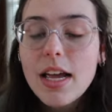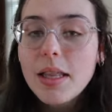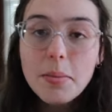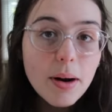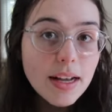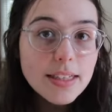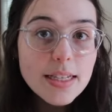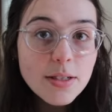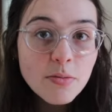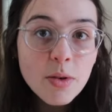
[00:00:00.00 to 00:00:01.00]
the
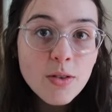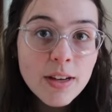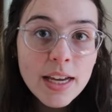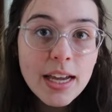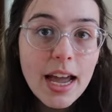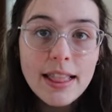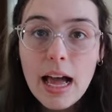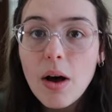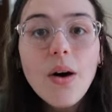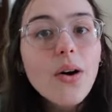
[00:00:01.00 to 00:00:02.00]
process of moving, and
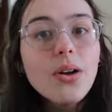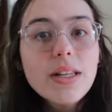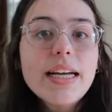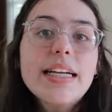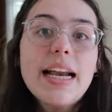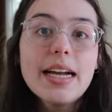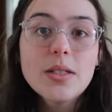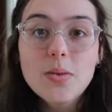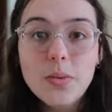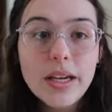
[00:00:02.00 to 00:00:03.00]
that whole like
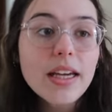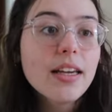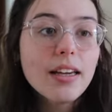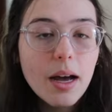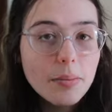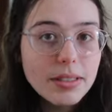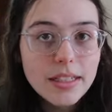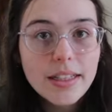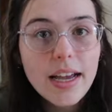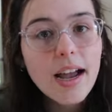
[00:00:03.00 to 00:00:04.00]
next week up
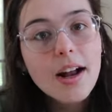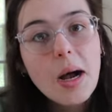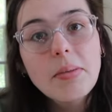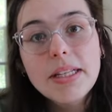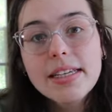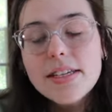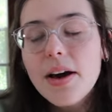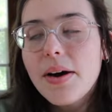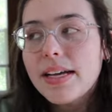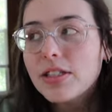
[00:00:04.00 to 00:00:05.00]
until like a couple days
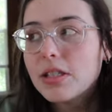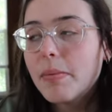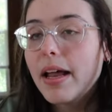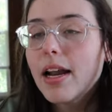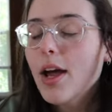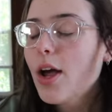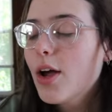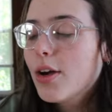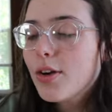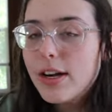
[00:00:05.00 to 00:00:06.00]
ago has just been
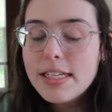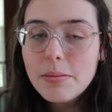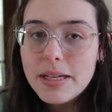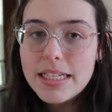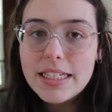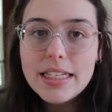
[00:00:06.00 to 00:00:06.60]
crazy busy.